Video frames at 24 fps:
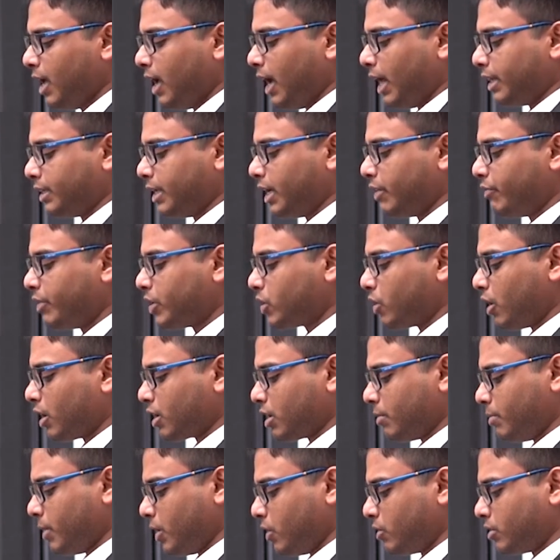And then we talk
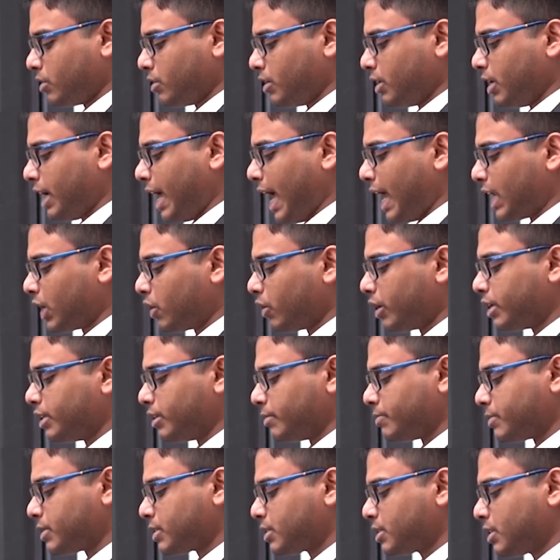about
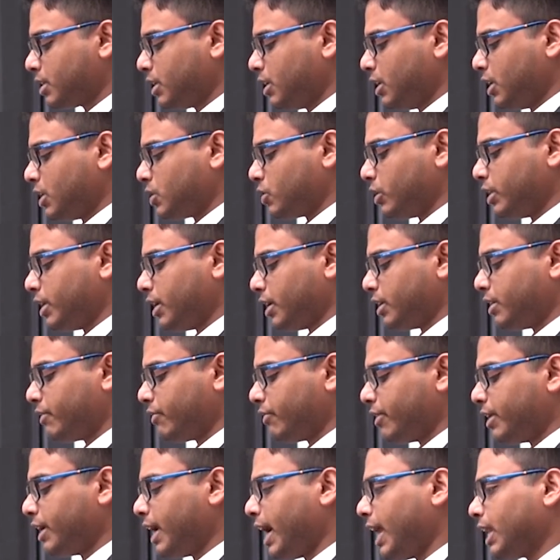algorithms. So there are
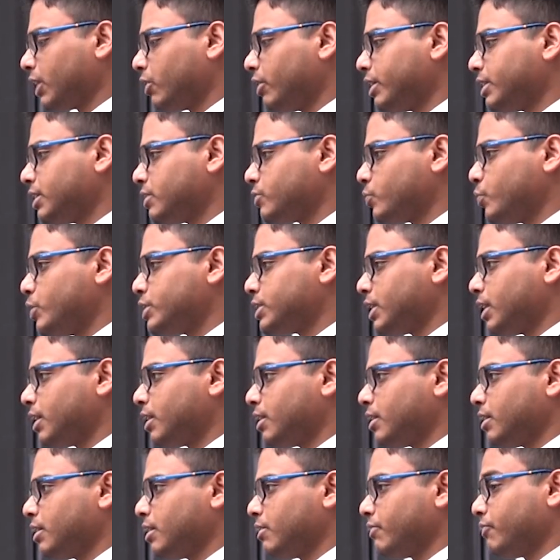different algorithms which
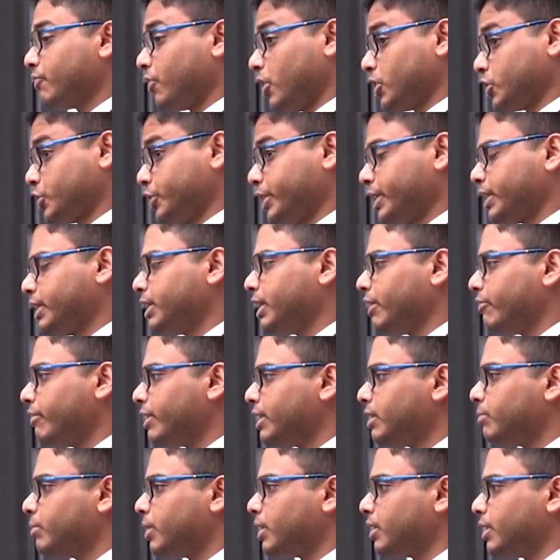are fortunately
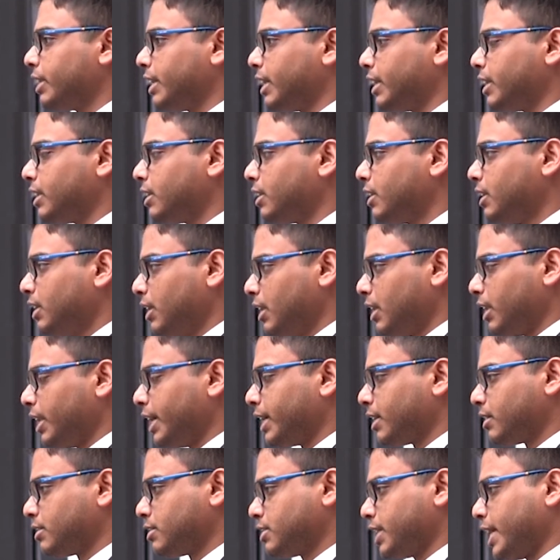available in
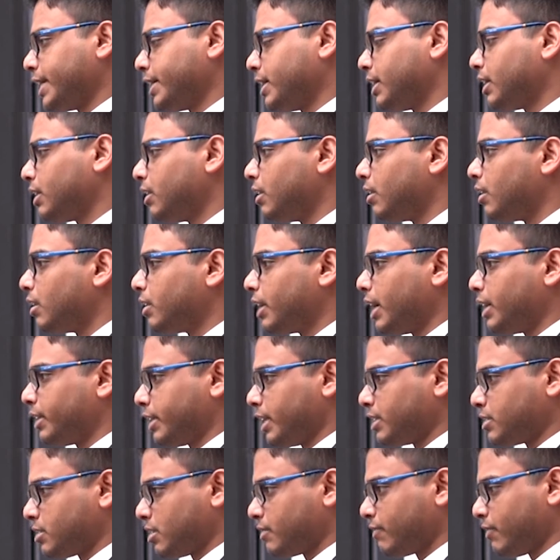like scikit-learn and
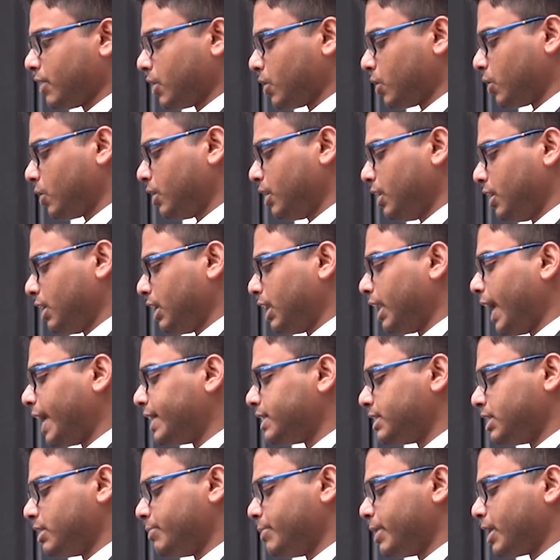TensorFlow,
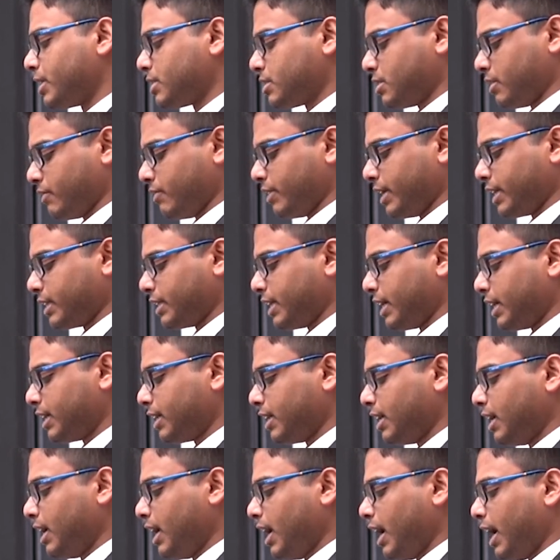LightGPT and stuff like that.
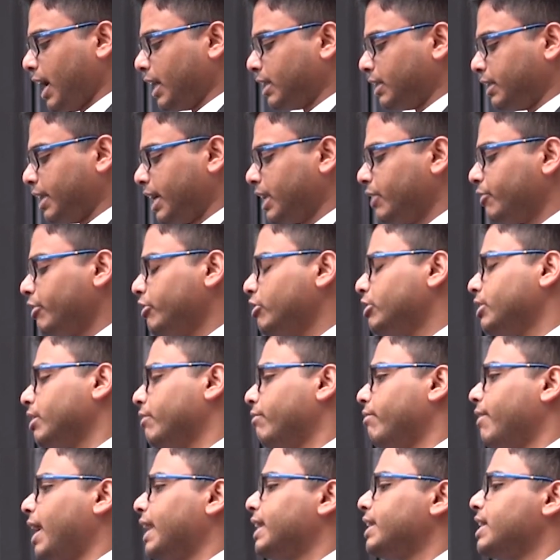And then you need a
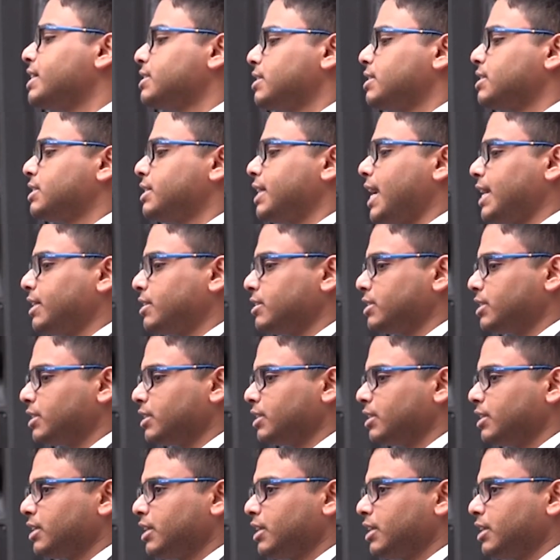validation strategy.